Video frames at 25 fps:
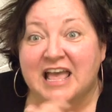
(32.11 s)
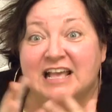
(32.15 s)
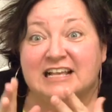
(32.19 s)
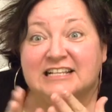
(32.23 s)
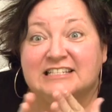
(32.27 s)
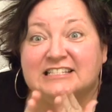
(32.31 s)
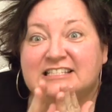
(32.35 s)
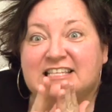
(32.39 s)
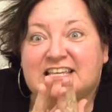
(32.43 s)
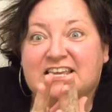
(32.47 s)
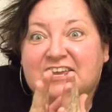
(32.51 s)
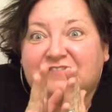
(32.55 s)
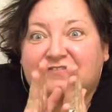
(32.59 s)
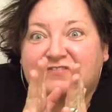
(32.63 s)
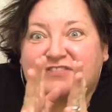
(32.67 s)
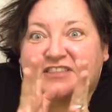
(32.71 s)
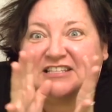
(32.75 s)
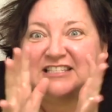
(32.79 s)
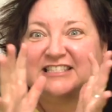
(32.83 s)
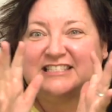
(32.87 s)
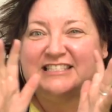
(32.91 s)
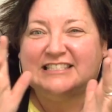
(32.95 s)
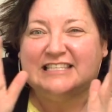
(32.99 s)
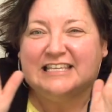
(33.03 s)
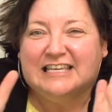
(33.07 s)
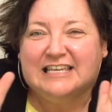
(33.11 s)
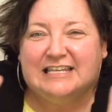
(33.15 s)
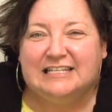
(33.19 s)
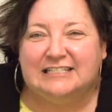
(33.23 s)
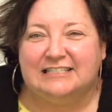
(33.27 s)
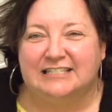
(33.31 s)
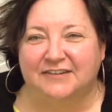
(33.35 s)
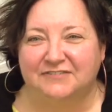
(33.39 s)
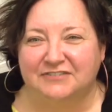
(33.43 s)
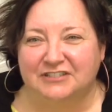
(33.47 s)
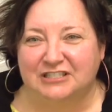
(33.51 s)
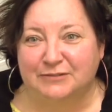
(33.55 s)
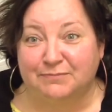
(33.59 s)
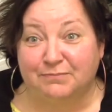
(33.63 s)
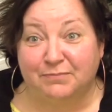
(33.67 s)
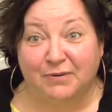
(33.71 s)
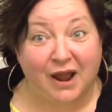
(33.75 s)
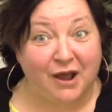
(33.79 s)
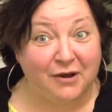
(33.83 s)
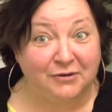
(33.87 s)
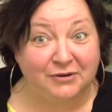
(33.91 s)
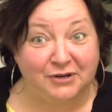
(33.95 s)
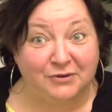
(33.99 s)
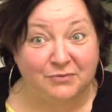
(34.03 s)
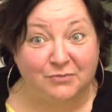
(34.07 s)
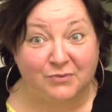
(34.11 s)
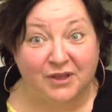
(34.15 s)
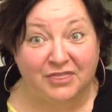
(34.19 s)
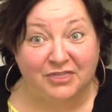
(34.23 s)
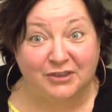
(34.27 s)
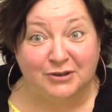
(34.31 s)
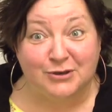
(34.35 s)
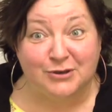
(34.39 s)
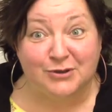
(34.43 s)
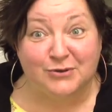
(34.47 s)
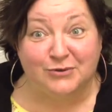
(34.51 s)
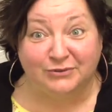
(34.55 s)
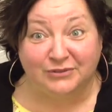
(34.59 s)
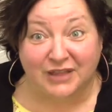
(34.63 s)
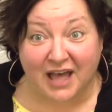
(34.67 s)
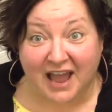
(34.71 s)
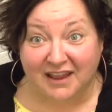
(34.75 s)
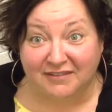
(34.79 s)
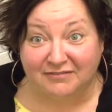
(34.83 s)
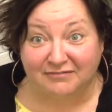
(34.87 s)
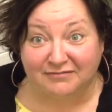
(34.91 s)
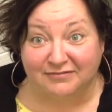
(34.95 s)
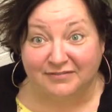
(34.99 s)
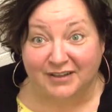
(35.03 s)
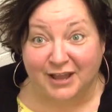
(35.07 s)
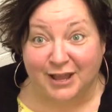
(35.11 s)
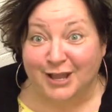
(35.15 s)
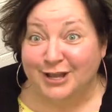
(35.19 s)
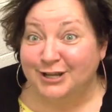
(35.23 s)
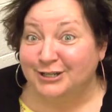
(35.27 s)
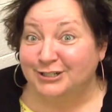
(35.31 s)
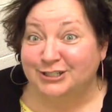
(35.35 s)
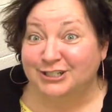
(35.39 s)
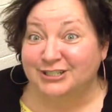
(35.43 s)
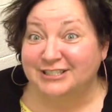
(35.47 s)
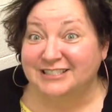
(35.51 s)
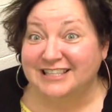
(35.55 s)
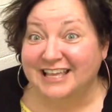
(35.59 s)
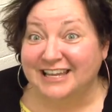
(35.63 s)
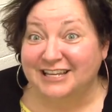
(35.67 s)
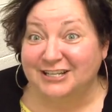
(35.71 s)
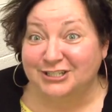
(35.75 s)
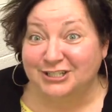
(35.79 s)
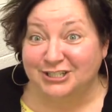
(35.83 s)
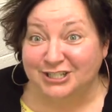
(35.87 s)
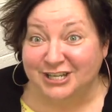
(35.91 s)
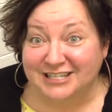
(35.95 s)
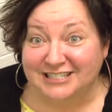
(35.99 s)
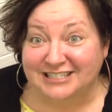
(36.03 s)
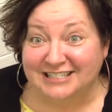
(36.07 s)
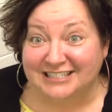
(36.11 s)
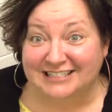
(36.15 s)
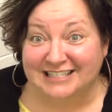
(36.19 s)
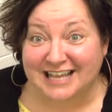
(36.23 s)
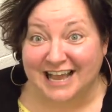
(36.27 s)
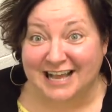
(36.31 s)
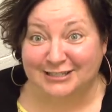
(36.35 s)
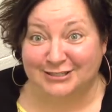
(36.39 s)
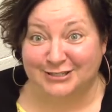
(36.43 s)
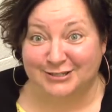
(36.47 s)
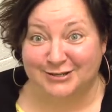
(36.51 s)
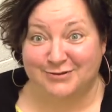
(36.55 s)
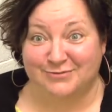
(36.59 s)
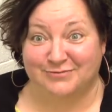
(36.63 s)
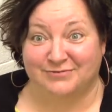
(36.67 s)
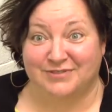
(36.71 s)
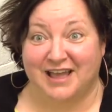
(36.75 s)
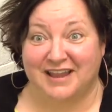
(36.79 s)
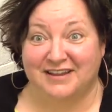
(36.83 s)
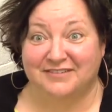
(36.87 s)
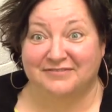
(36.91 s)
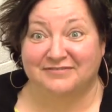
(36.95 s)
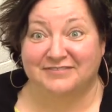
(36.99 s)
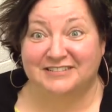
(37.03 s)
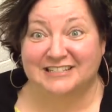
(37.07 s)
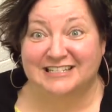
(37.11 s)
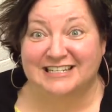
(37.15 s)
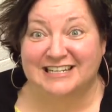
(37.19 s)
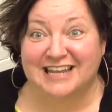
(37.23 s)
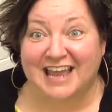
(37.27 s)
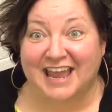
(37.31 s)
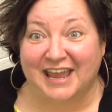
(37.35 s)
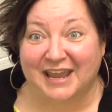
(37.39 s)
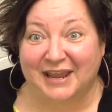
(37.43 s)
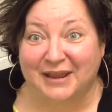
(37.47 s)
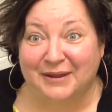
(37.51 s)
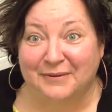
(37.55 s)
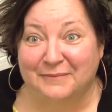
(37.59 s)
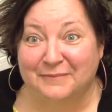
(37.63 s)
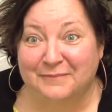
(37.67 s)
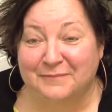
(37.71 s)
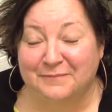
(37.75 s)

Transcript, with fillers: See if the seeds have sprouted with new life, just like Jesus has new life today.